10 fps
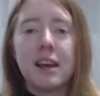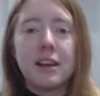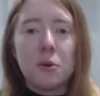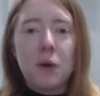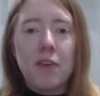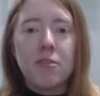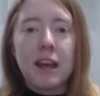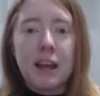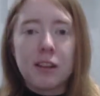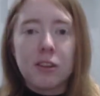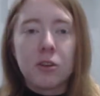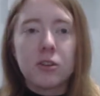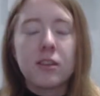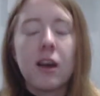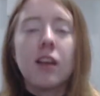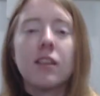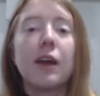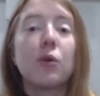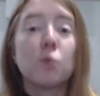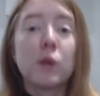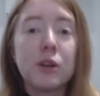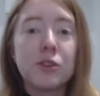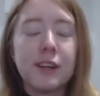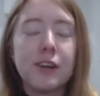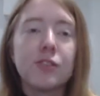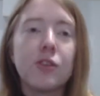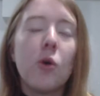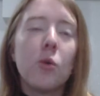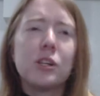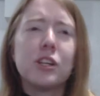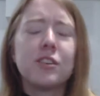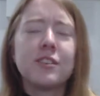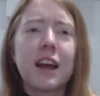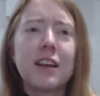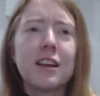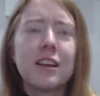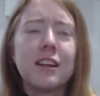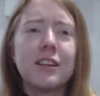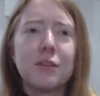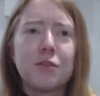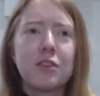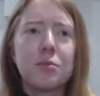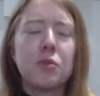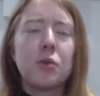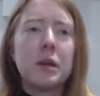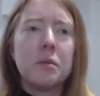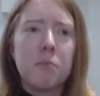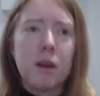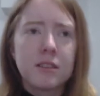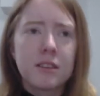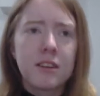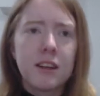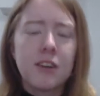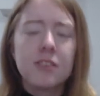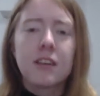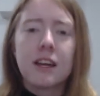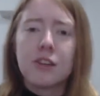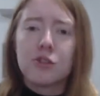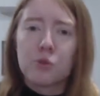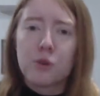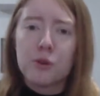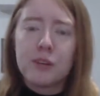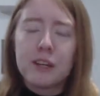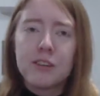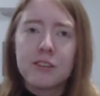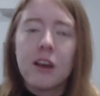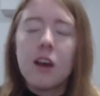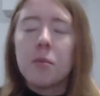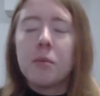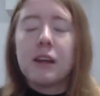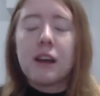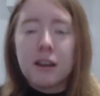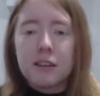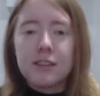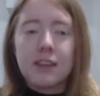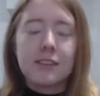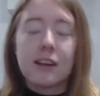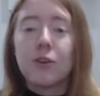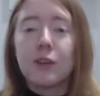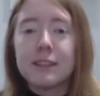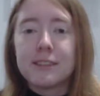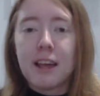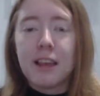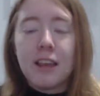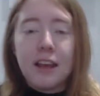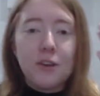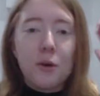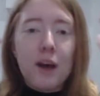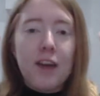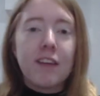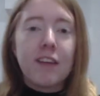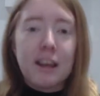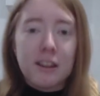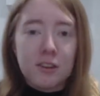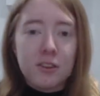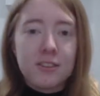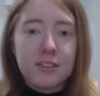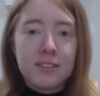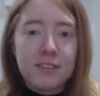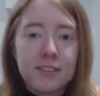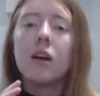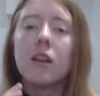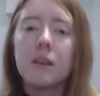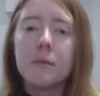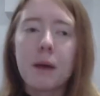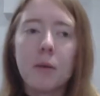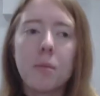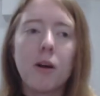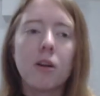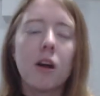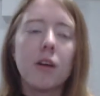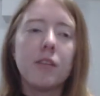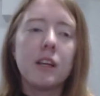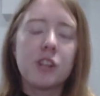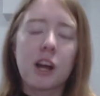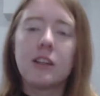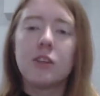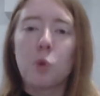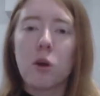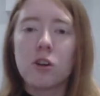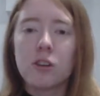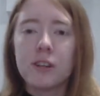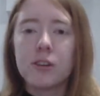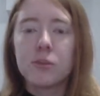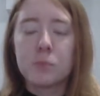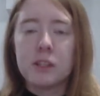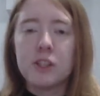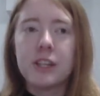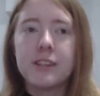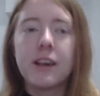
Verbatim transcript: don't have antlers like real deers, which there's technically a difference between musk deers and true deers because, as I already said, they don't have antlers. The male part of the Chinese water deer species